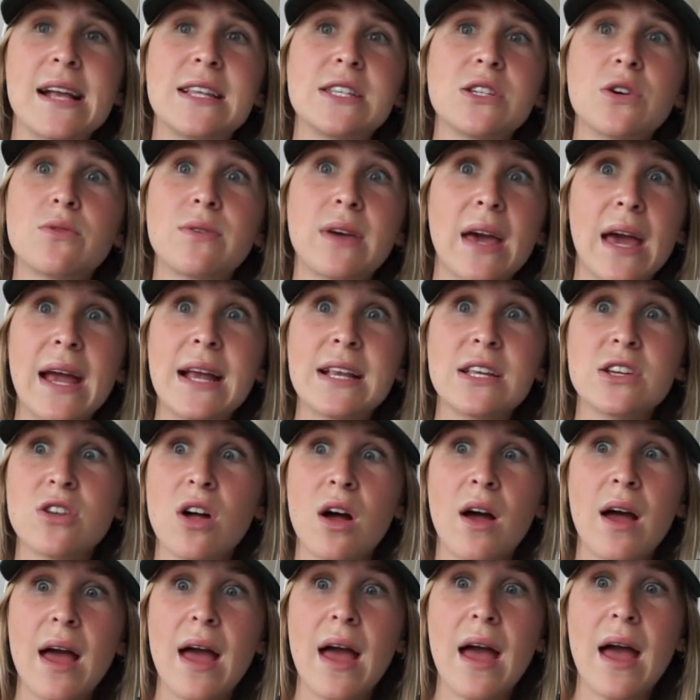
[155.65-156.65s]
It's okay
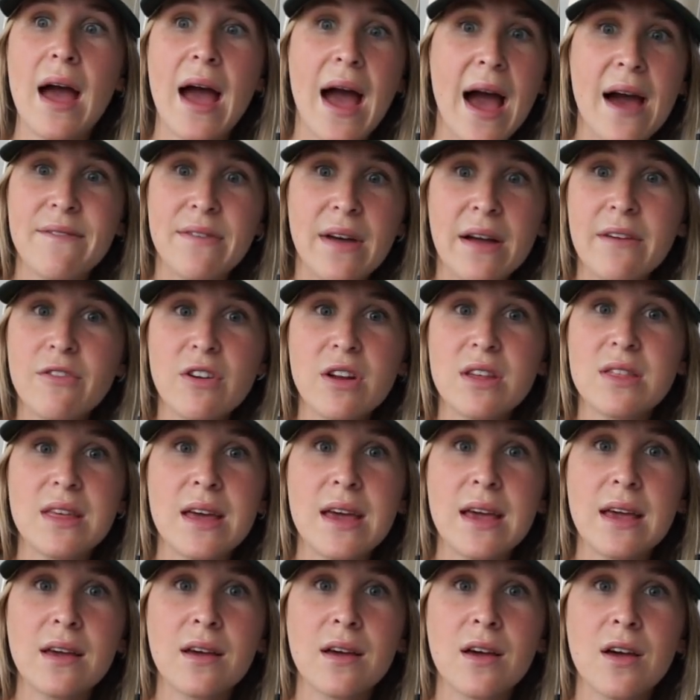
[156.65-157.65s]
to not have
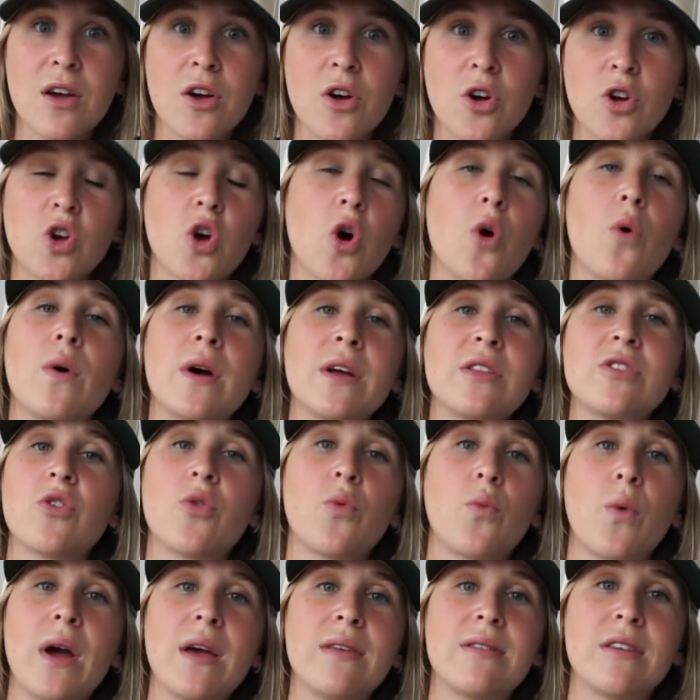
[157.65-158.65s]
everything
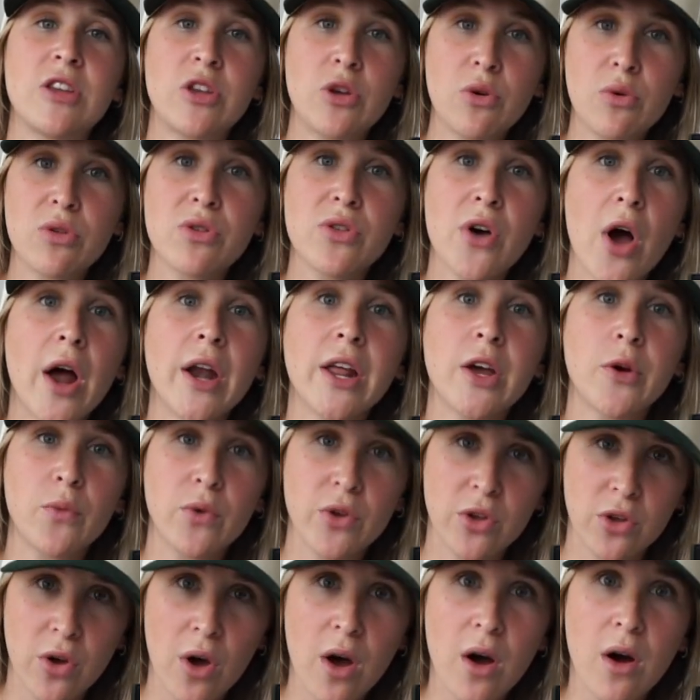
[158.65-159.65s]
going the way that you thought
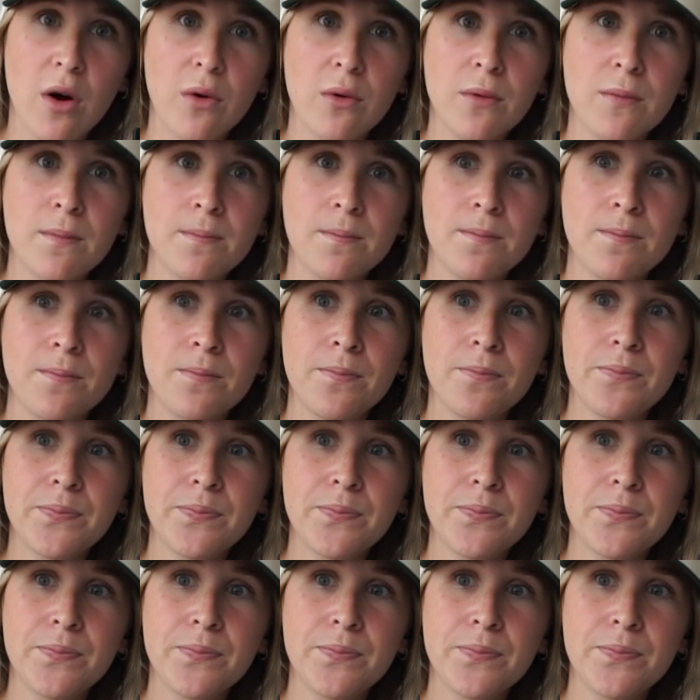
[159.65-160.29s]
it would go.